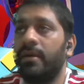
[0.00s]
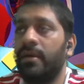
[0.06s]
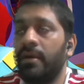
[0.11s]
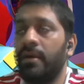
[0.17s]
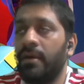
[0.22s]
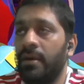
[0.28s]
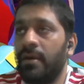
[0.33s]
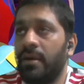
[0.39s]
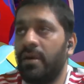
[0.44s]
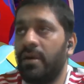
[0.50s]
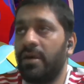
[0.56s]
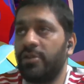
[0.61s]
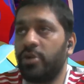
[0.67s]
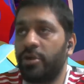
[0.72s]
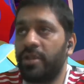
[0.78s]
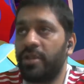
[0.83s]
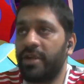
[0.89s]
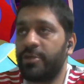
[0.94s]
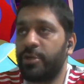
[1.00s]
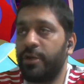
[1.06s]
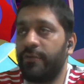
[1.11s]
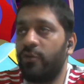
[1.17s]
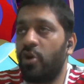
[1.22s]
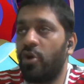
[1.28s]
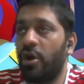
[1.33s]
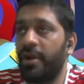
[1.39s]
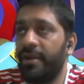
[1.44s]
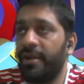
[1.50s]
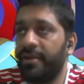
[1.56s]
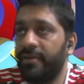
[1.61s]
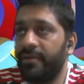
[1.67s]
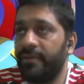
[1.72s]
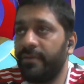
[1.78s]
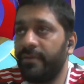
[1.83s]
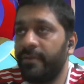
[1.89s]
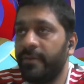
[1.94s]
I thought that should have gone in.
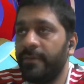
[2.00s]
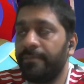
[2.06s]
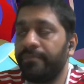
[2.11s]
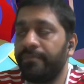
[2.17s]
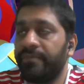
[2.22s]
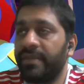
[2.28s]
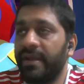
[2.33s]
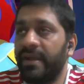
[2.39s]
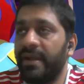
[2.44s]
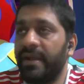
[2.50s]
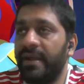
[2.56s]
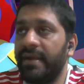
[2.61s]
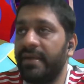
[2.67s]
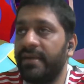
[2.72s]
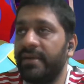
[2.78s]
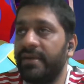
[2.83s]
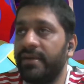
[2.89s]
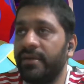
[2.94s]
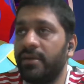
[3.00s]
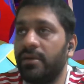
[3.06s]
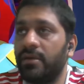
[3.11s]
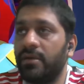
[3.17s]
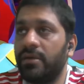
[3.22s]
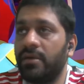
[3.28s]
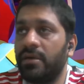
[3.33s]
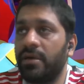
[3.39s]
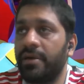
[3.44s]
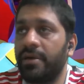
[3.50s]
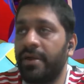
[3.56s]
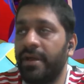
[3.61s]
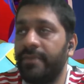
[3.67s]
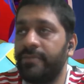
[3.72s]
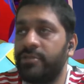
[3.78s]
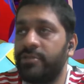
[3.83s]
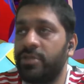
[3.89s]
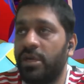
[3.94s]
And
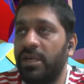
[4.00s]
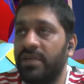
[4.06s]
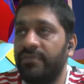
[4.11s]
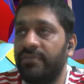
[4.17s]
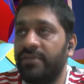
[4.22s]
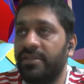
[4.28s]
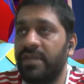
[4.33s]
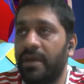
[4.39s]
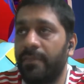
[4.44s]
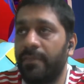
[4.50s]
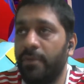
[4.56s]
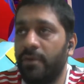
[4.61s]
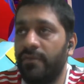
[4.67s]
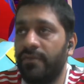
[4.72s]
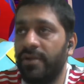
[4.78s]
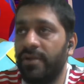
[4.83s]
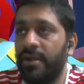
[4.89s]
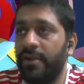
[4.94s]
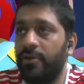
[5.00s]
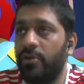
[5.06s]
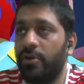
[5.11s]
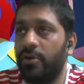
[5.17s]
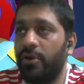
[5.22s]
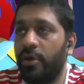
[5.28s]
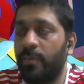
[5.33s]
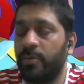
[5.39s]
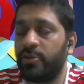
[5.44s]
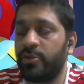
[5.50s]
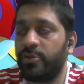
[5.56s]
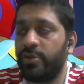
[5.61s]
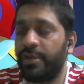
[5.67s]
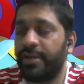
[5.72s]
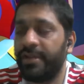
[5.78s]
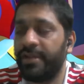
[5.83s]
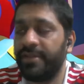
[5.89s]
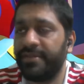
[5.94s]
Raheem Sterling with a couple of really good
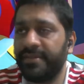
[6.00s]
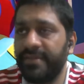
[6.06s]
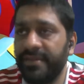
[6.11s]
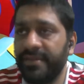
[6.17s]
opportunities.